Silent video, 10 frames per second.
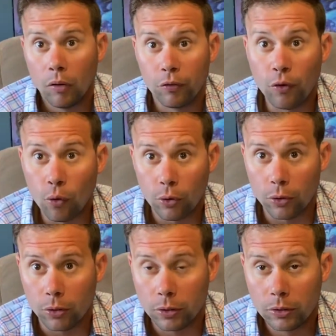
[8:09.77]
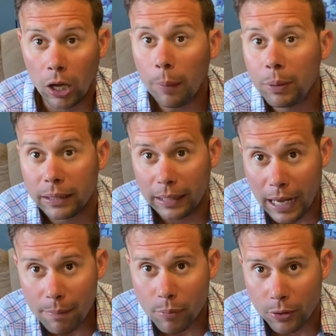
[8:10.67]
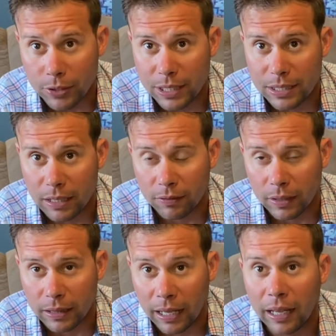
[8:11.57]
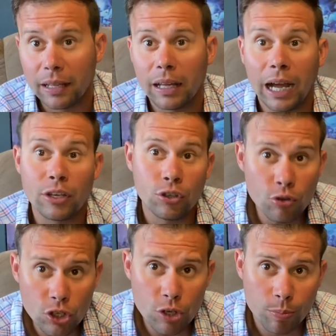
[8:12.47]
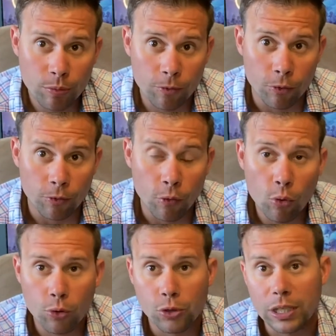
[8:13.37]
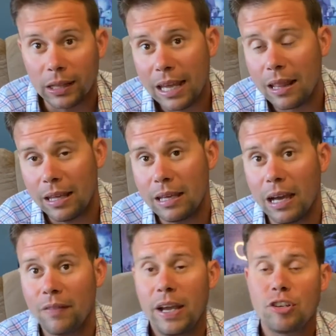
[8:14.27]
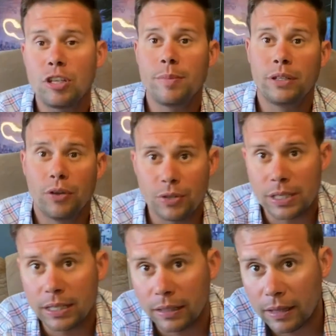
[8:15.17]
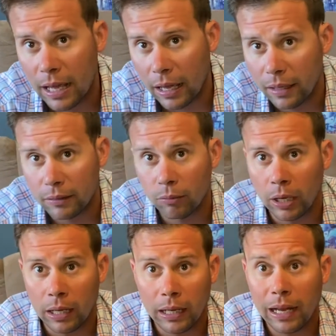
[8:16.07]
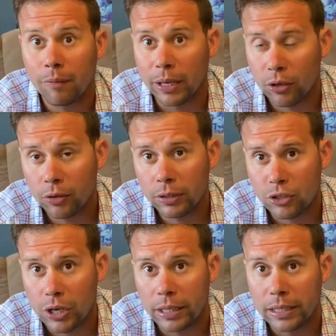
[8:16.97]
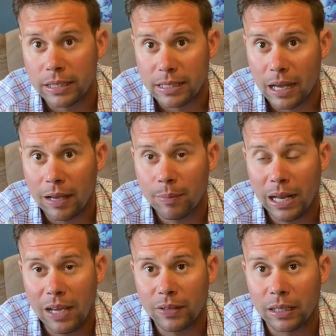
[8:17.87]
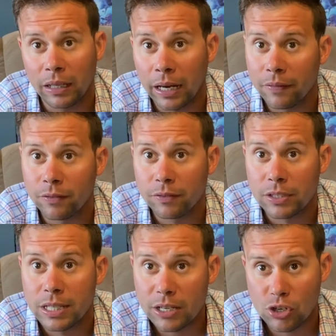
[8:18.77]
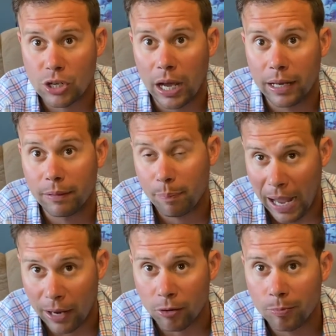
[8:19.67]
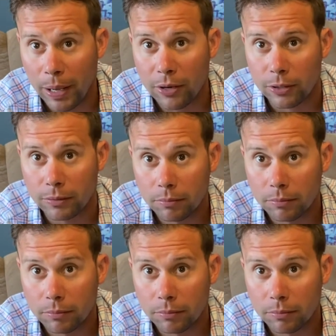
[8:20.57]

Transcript: For upland game birds and stuff like that, I used to prefer fours. Lately, I've actually been noticing that uh, out of my current shotguns, I've been having a lot of six shot pattern better.